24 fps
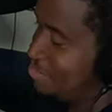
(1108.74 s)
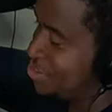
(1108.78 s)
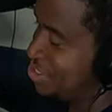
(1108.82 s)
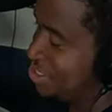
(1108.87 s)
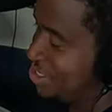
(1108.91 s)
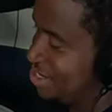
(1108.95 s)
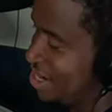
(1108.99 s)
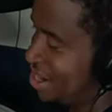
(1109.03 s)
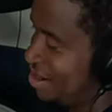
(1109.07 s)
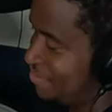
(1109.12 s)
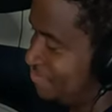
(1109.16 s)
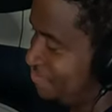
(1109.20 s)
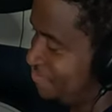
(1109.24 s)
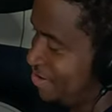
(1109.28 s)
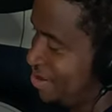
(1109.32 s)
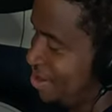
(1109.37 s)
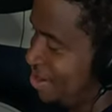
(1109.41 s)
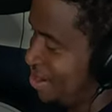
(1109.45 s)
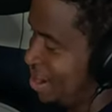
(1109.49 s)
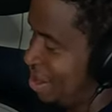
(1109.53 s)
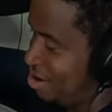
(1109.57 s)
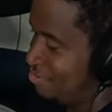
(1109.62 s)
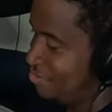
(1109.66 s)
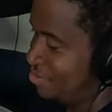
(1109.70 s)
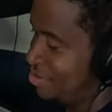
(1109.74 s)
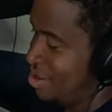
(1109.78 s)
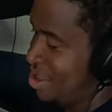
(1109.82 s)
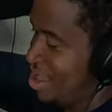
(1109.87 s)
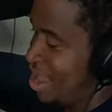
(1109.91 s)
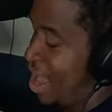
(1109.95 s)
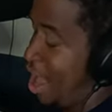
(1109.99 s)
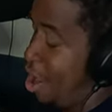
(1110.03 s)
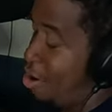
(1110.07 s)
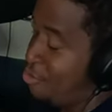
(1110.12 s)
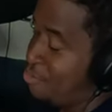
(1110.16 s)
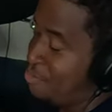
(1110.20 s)
I'm just not a fan. I,
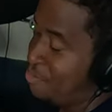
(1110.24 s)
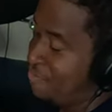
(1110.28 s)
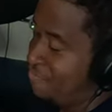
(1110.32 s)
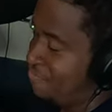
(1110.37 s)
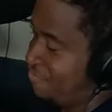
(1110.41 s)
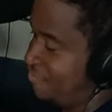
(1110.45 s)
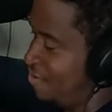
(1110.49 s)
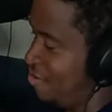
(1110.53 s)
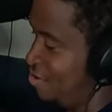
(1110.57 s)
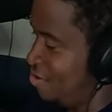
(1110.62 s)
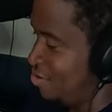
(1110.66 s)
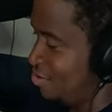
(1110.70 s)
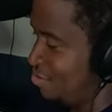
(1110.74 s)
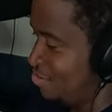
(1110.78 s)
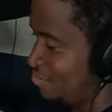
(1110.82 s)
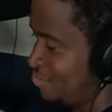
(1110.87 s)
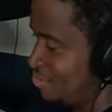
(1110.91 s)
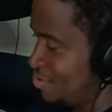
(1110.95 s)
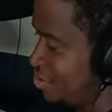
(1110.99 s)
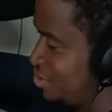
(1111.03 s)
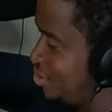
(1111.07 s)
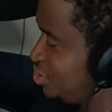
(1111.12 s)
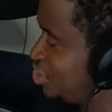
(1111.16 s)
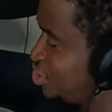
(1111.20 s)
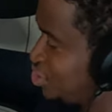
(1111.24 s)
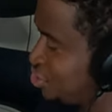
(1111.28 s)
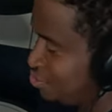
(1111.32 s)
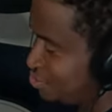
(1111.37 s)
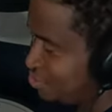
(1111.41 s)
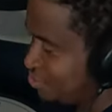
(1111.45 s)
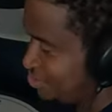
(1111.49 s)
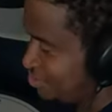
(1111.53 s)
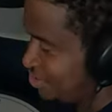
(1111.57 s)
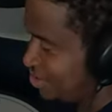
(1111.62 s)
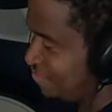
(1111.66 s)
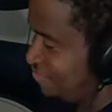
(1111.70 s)
I would prefer
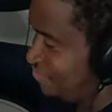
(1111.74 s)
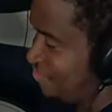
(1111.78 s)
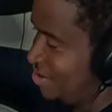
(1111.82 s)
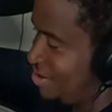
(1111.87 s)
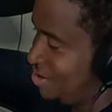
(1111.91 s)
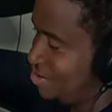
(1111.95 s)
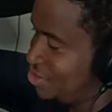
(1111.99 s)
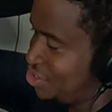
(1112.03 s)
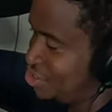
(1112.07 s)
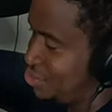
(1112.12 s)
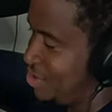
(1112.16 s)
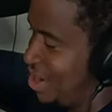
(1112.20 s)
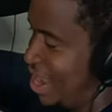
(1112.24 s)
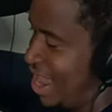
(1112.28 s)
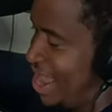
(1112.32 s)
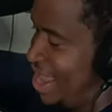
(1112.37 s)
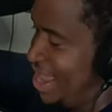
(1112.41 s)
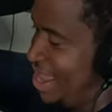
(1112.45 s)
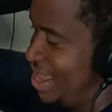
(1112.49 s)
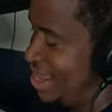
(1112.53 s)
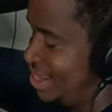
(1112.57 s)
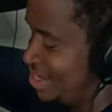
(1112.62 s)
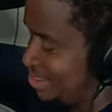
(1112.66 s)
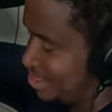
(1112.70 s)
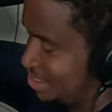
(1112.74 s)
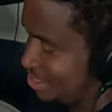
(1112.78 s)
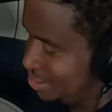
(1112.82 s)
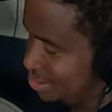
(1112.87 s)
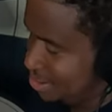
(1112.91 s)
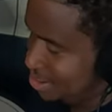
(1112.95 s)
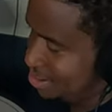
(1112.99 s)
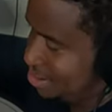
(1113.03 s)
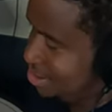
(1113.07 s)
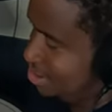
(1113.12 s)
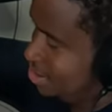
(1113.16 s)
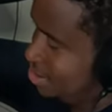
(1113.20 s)
two different, two hi-hats